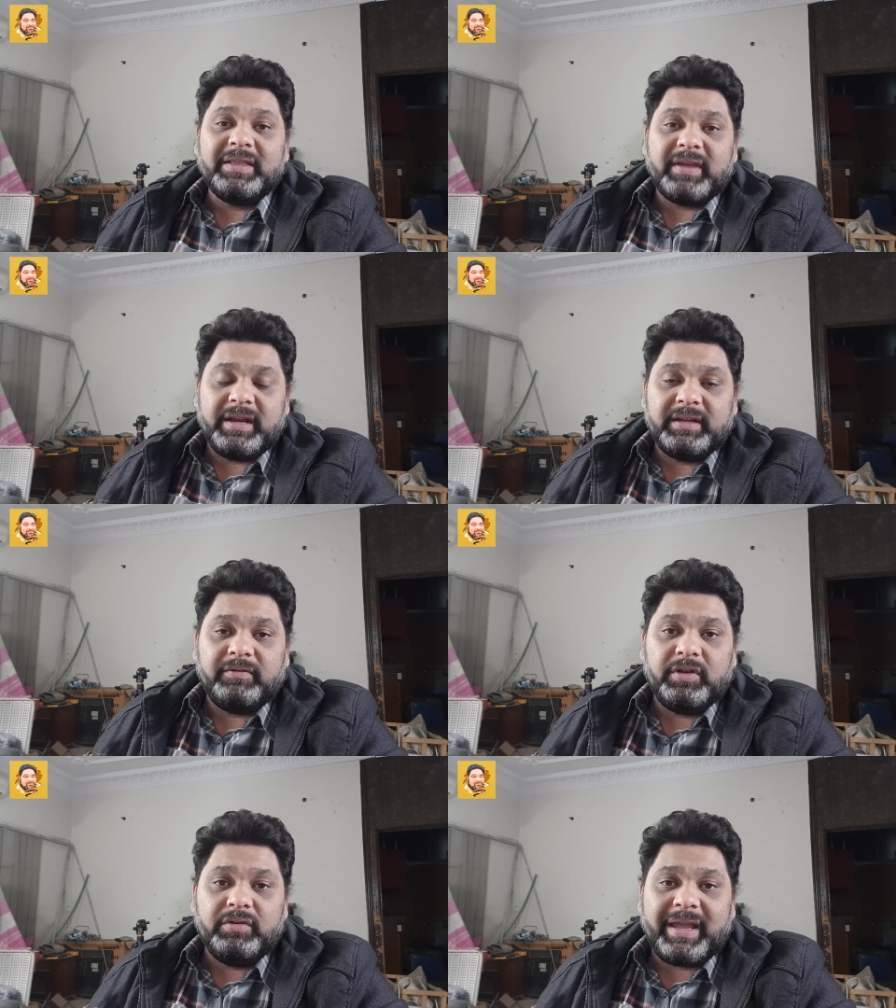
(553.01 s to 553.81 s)
the
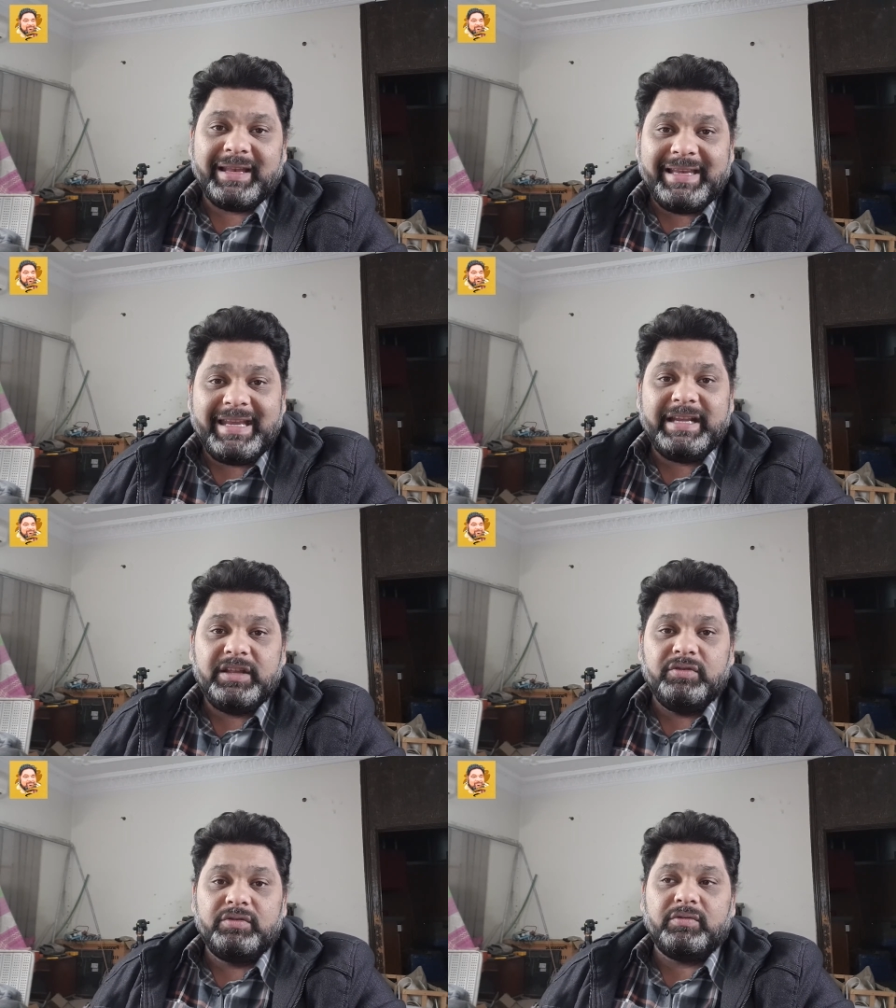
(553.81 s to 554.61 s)
interview can lead
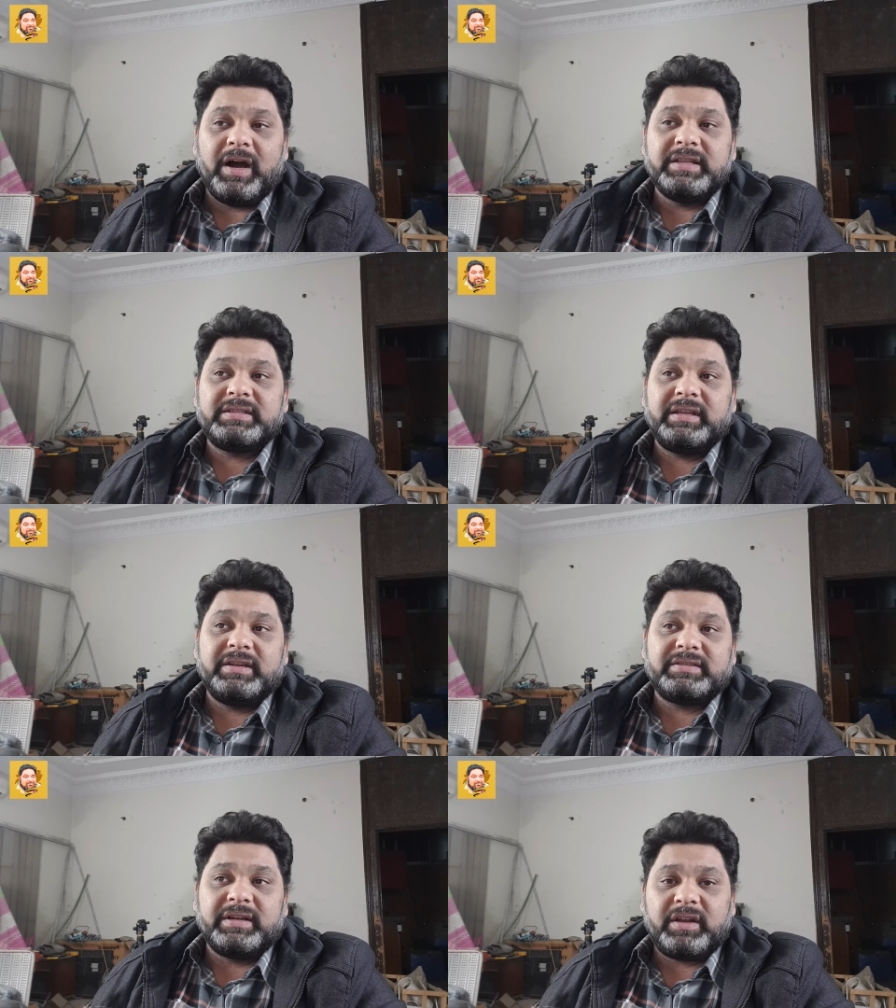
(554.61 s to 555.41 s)
you to answer in a
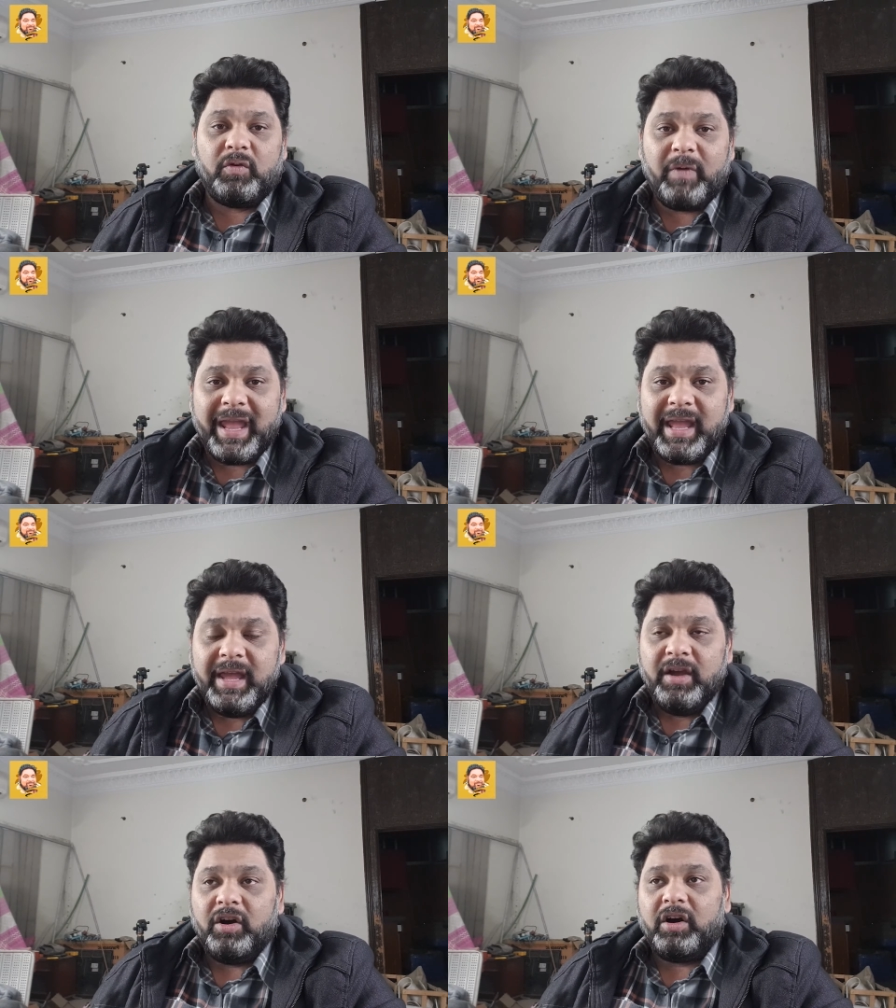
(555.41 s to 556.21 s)
certain way,
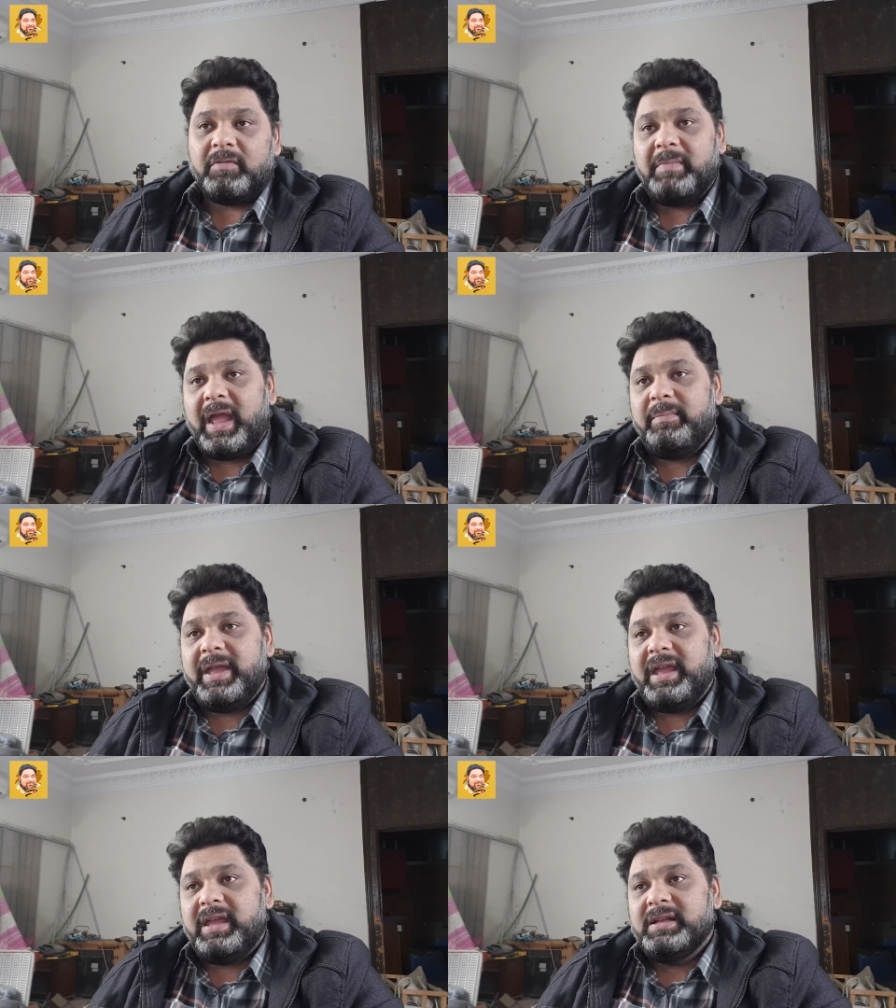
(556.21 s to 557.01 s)
or
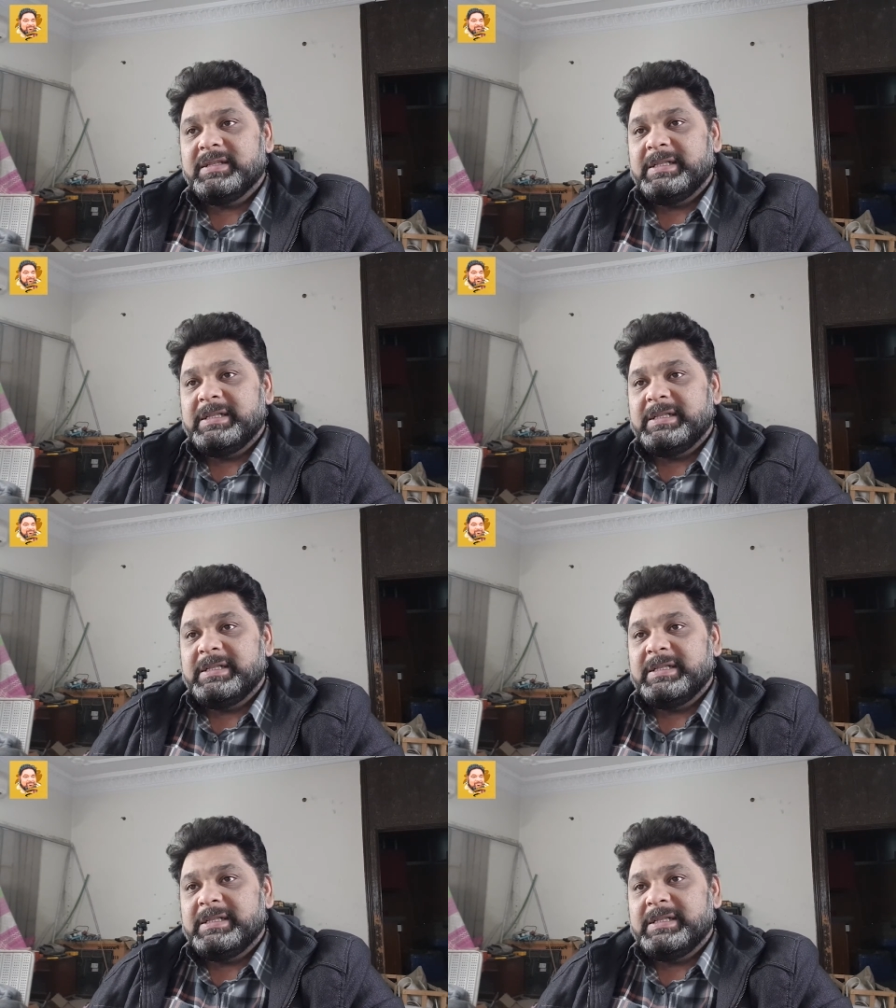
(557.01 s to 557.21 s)
maybe